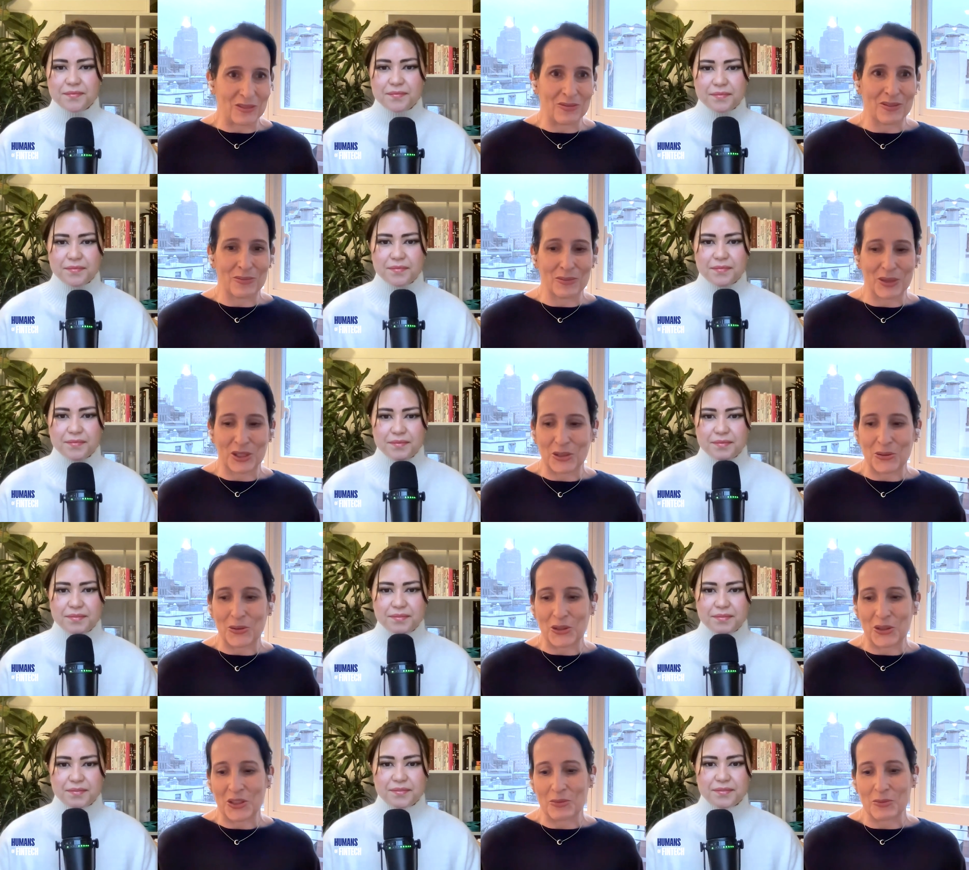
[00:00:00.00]
Speaker 1: you're
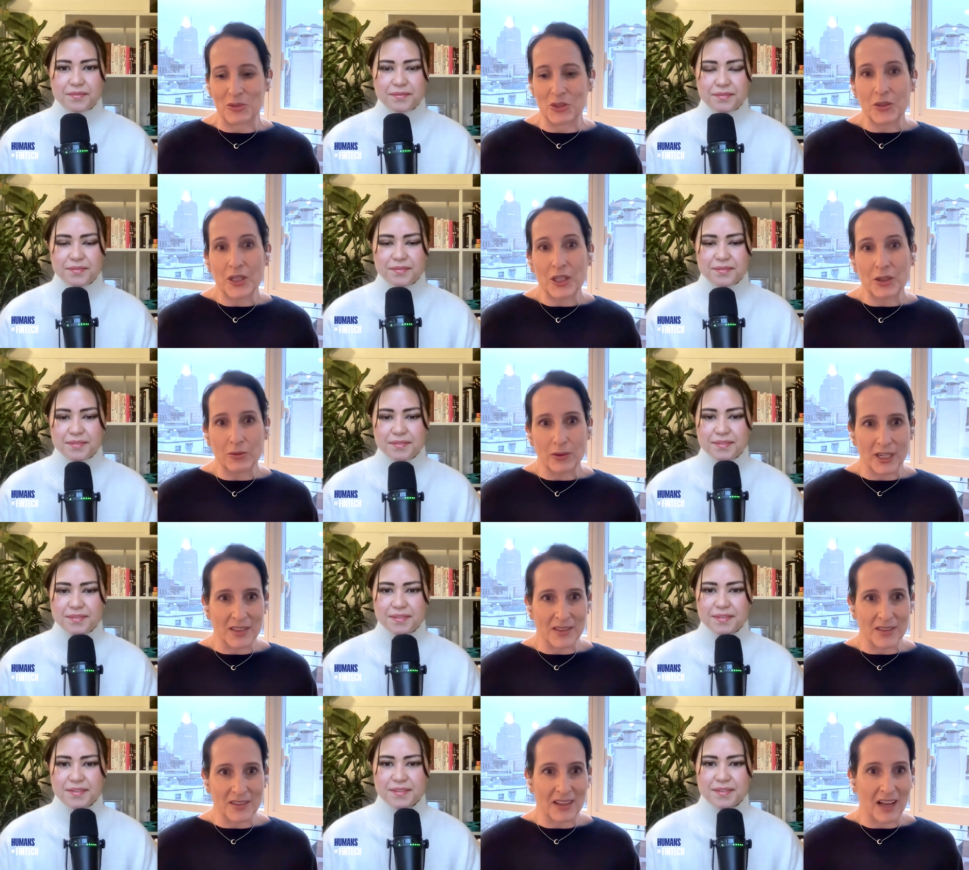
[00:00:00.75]
familiar with him. So he
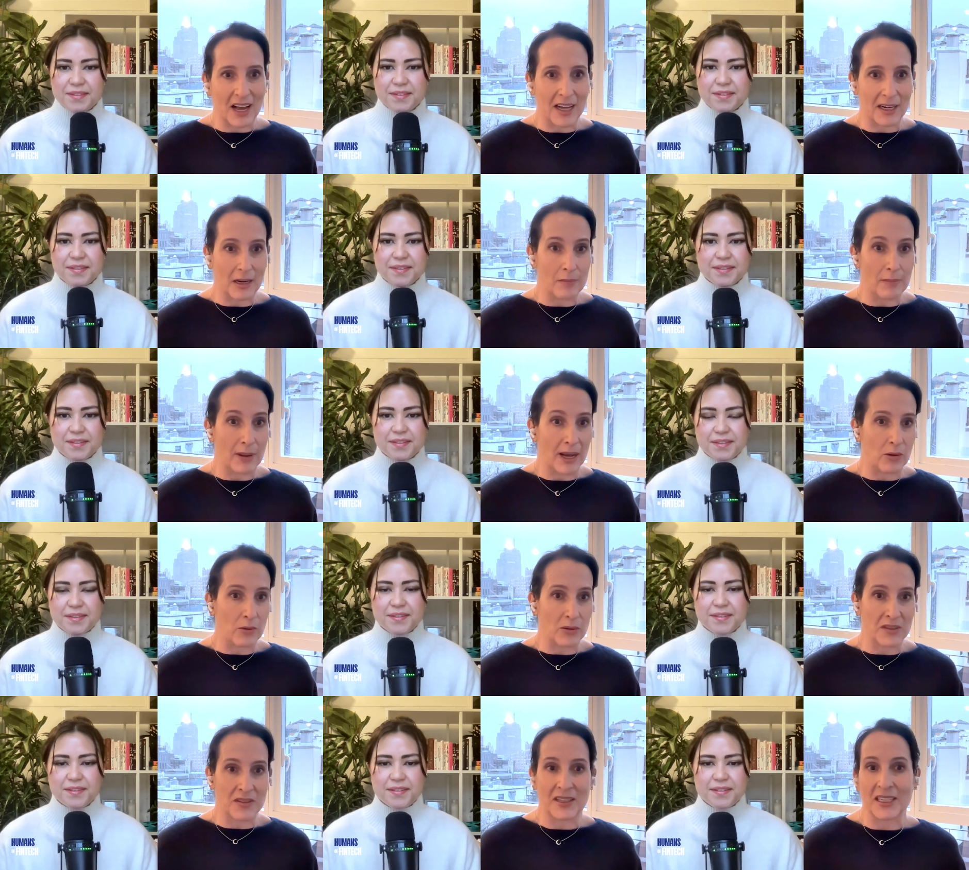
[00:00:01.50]
writes a lot
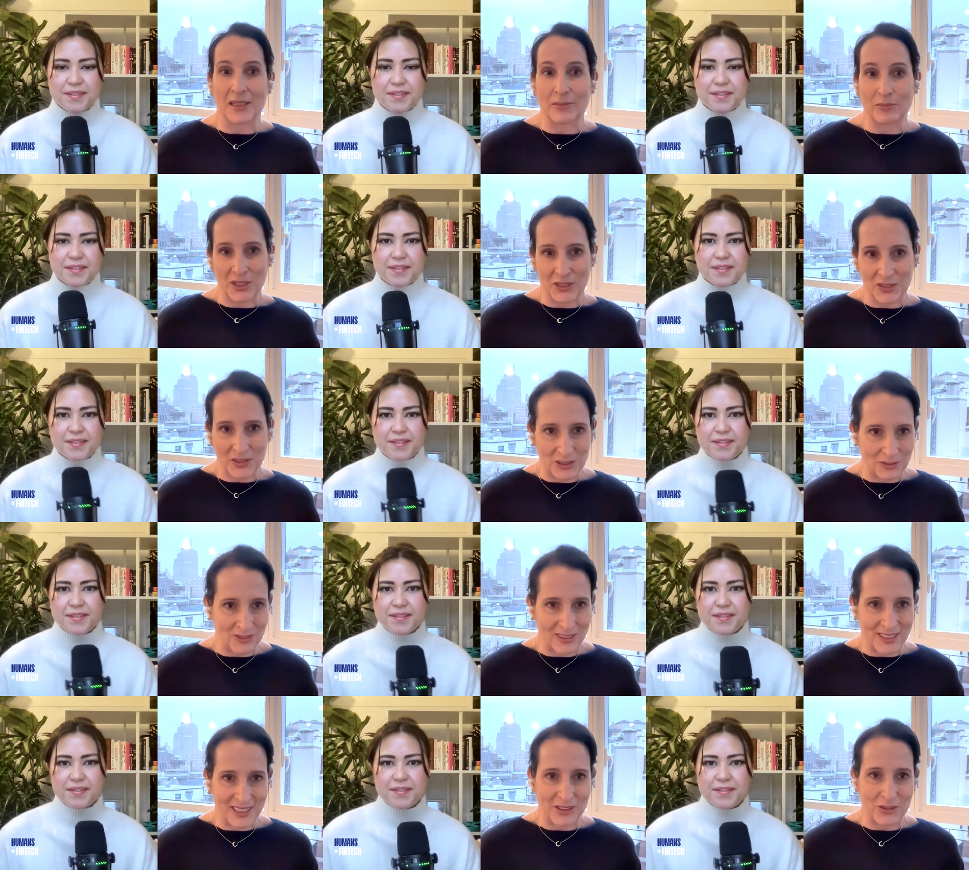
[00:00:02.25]
about what's taking place in
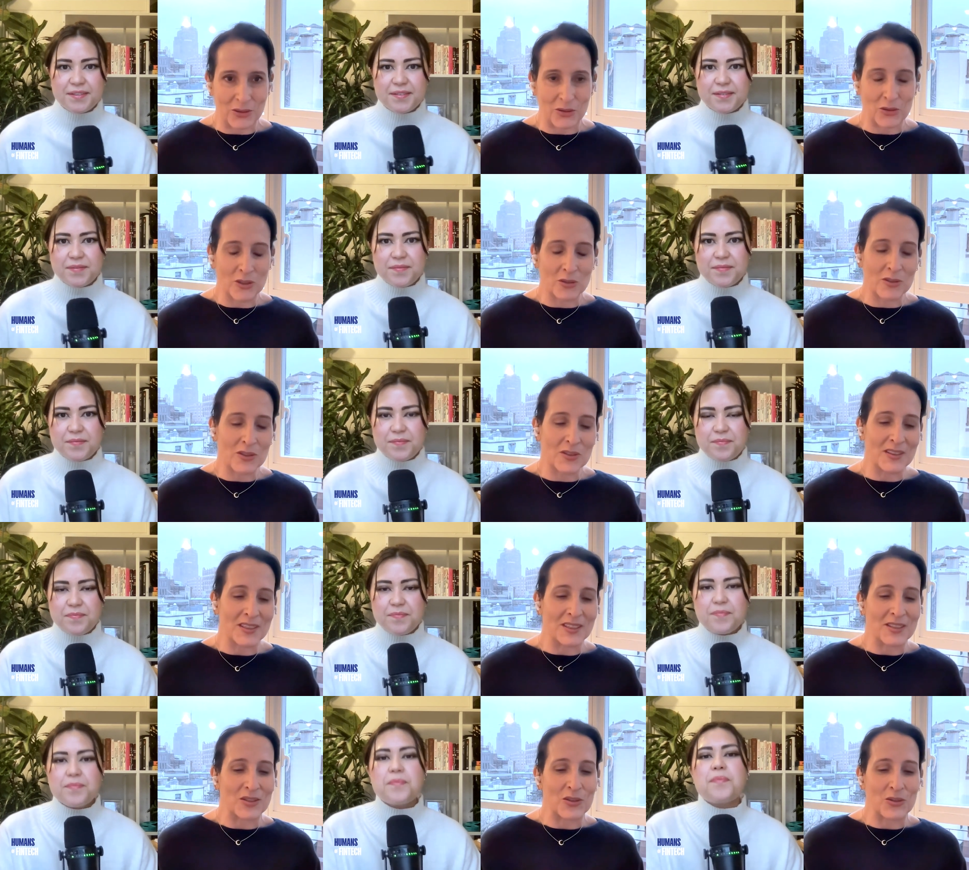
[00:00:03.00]
the financial
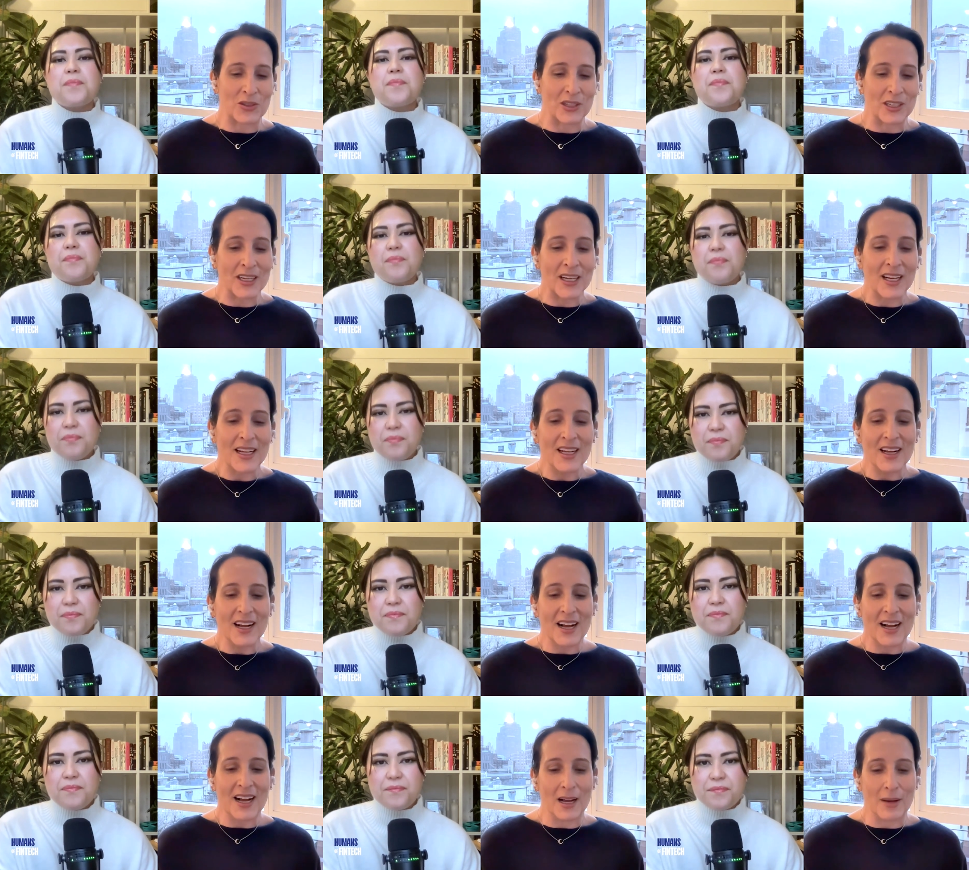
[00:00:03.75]
services industry,
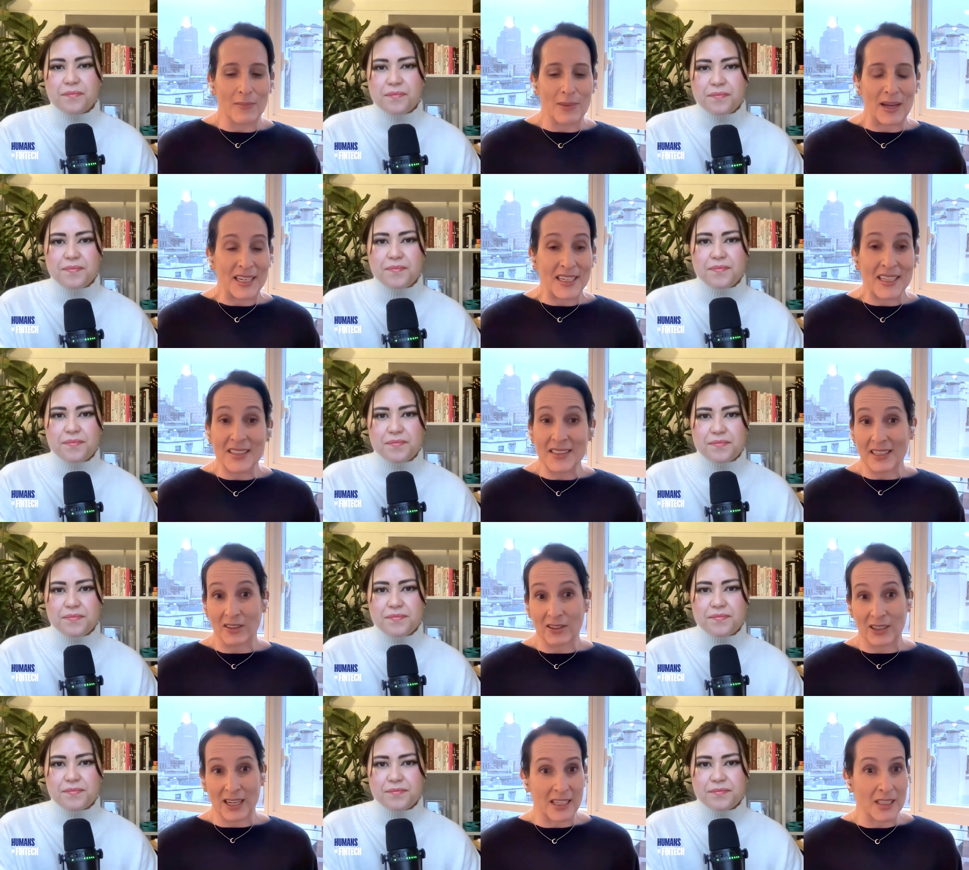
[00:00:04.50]
um, and he's
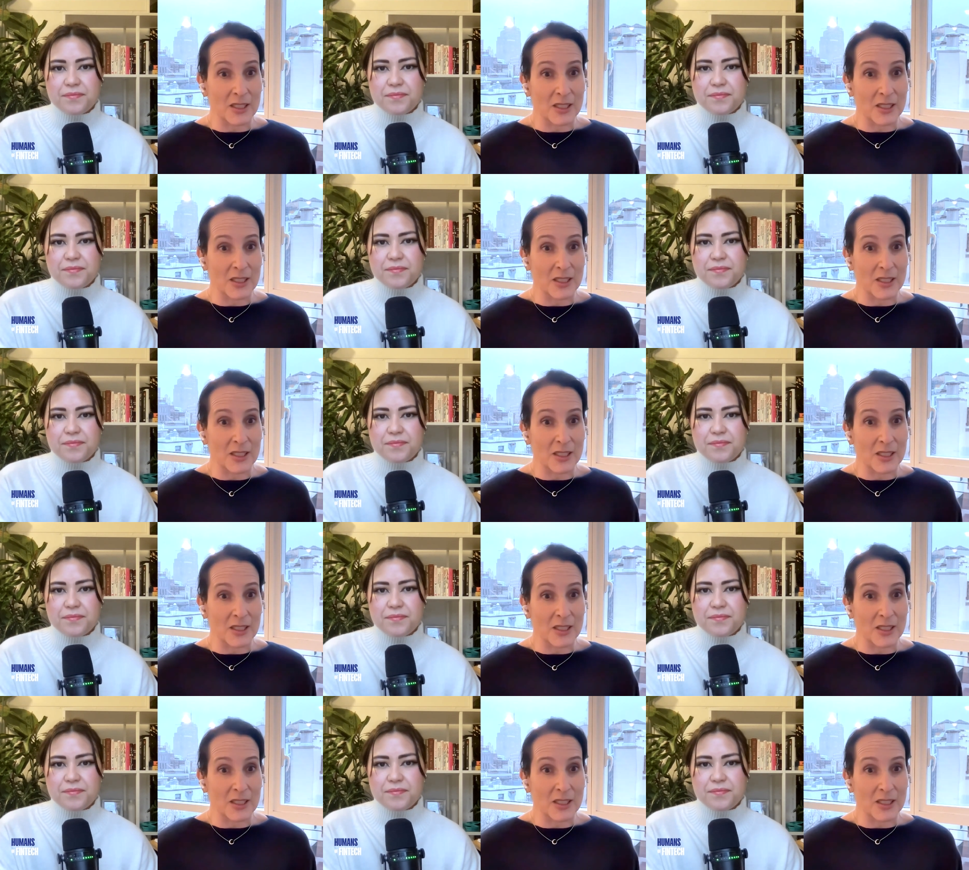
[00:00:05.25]
had and